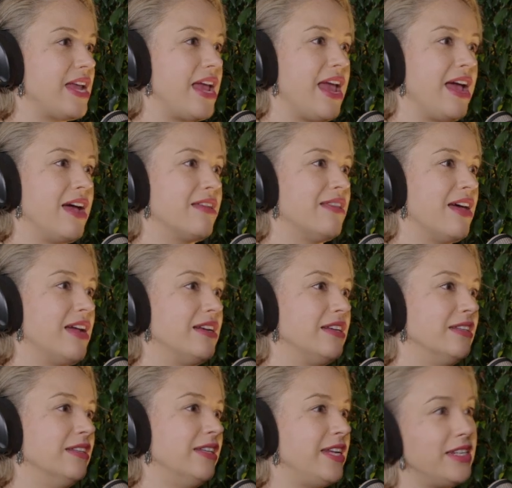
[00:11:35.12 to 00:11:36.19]
how that
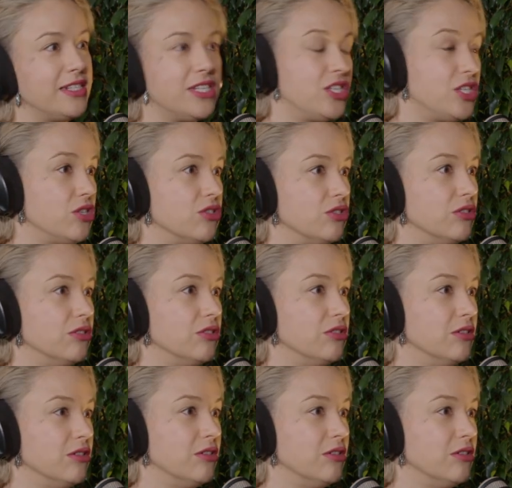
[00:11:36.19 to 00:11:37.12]
linked to